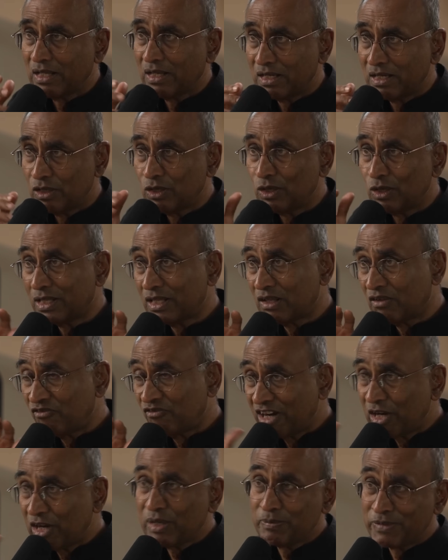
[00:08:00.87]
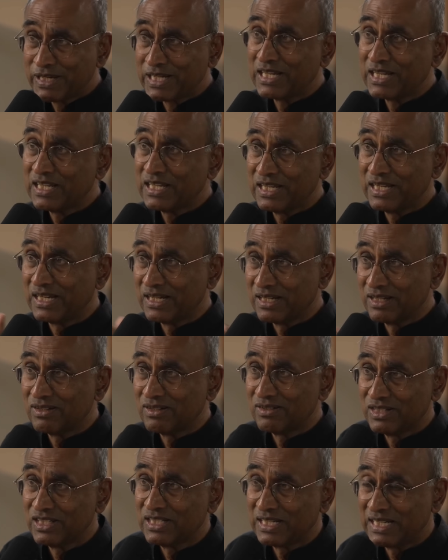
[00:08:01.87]
uh, you know, at the very
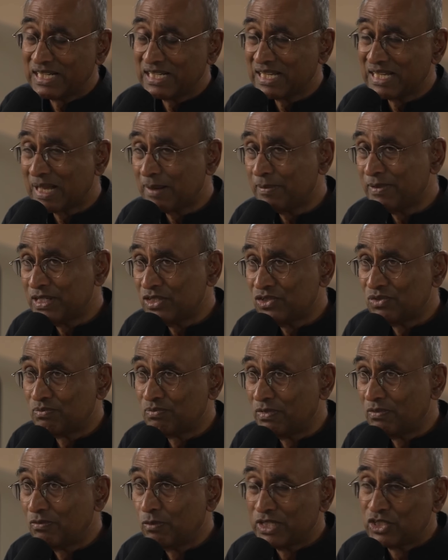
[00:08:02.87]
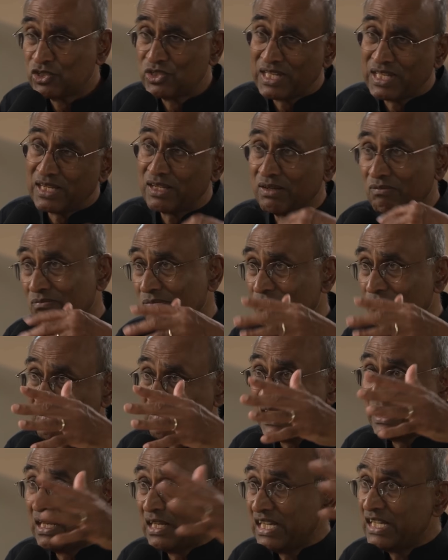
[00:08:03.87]
beginning, D N A damage, which then
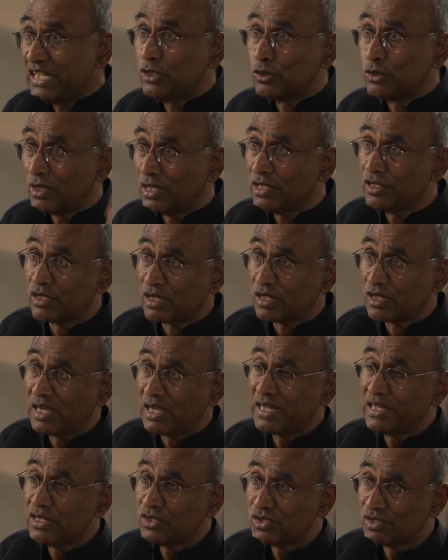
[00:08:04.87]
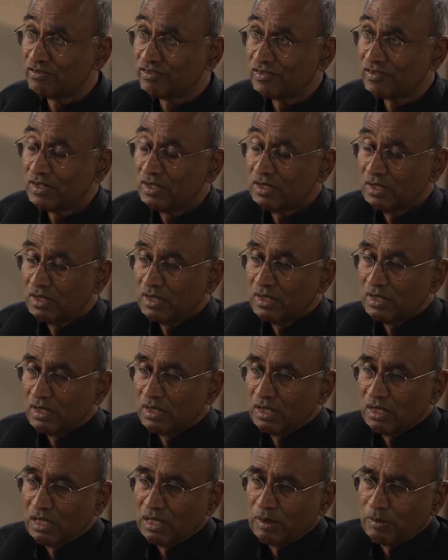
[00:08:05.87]
may lead to other kinds of
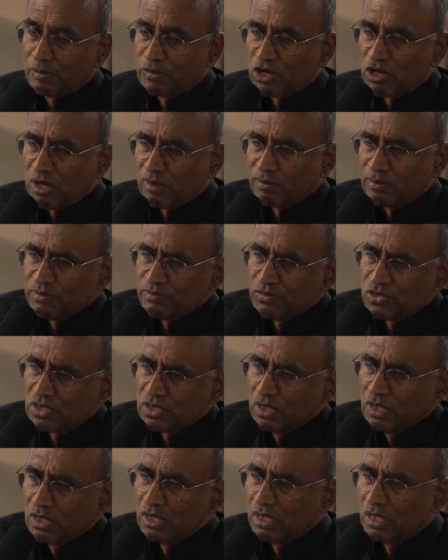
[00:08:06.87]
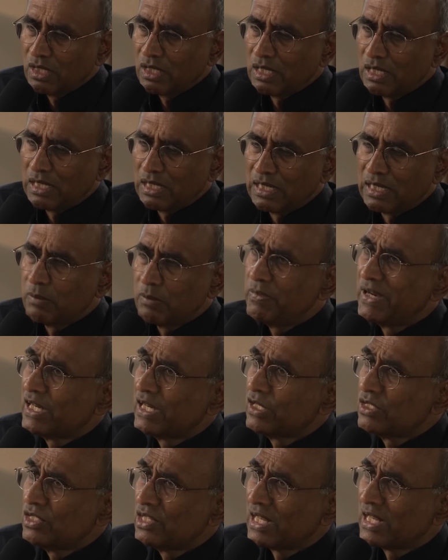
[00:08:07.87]
uh, problems, uh, are
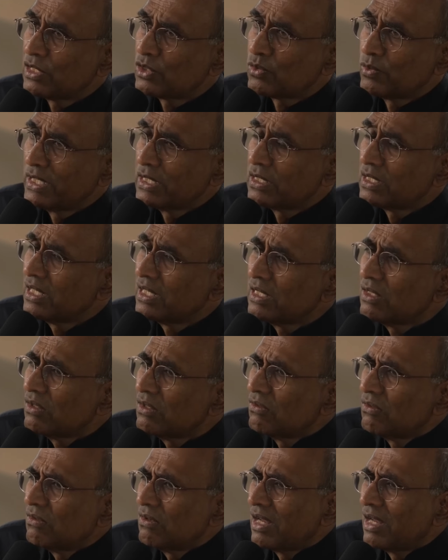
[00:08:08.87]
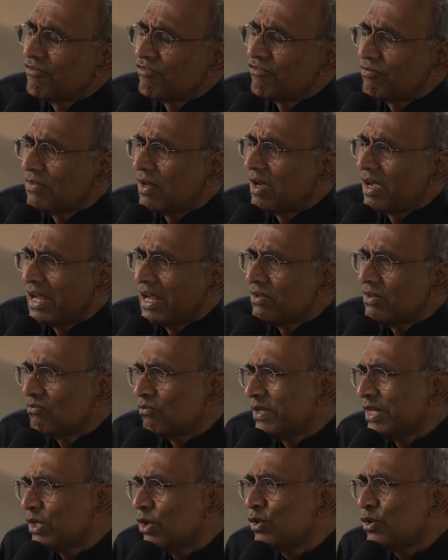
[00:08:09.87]
better dealt with. And, and,
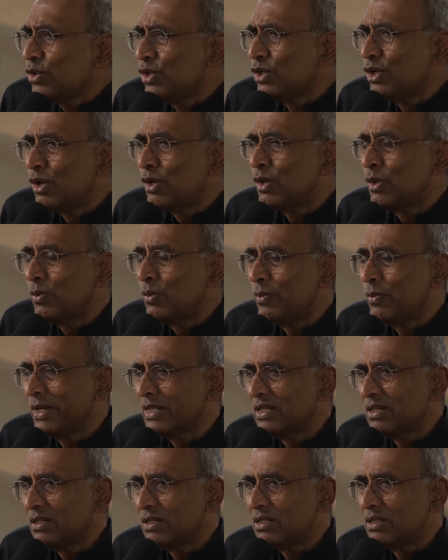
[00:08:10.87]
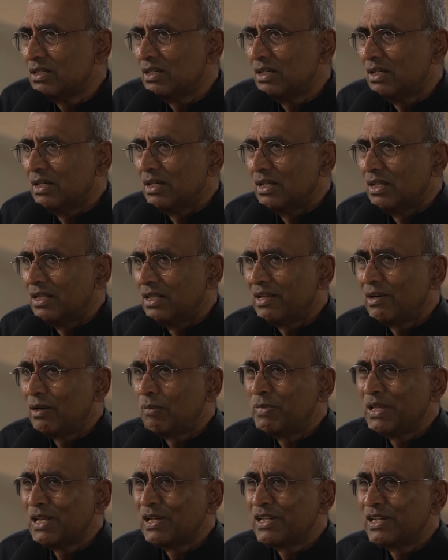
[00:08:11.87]
and we don't know whether
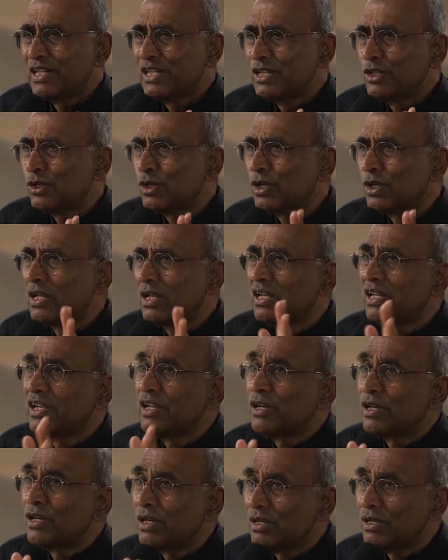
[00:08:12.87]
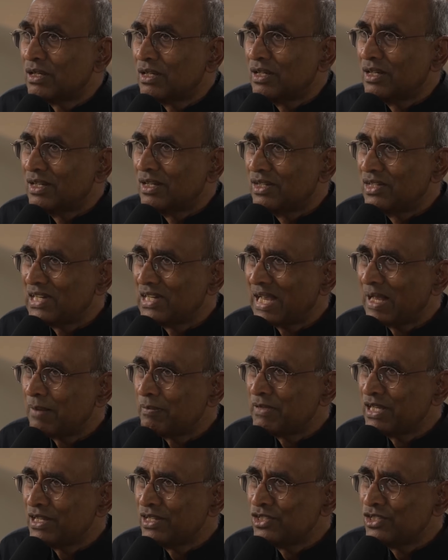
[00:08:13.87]
their ability to clear
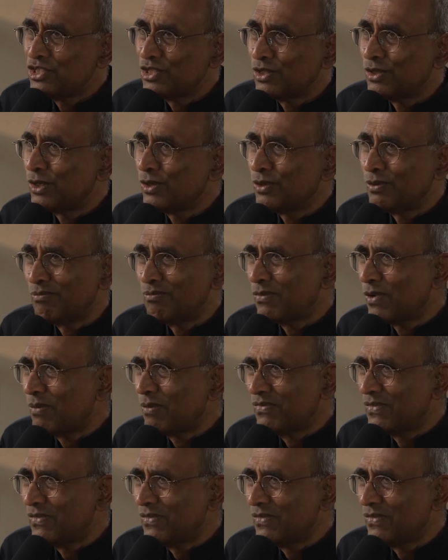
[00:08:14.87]
damage, you know,